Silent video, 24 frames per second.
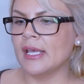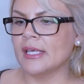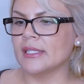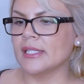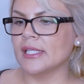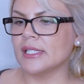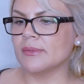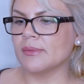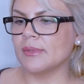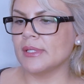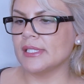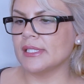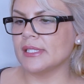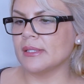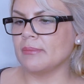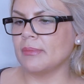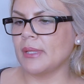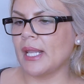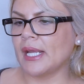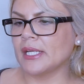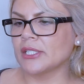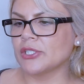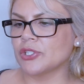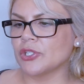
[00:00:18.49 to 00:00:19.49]
This one is the
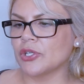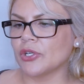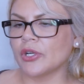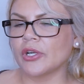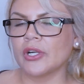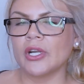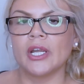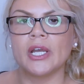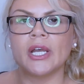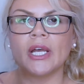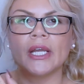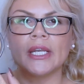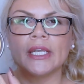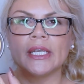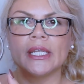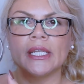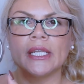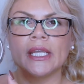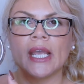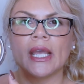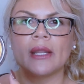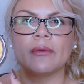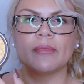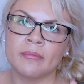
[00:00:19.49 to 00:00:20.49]
black sugar
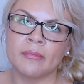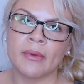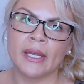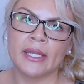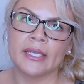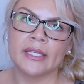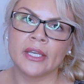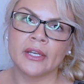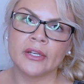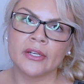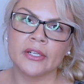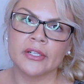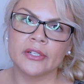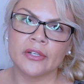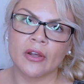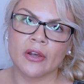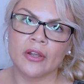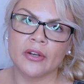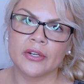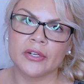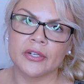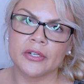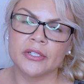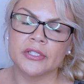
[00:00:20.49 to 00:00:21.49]
honey, and my younger
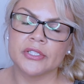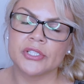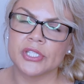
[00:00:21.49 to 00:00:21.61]
daughter,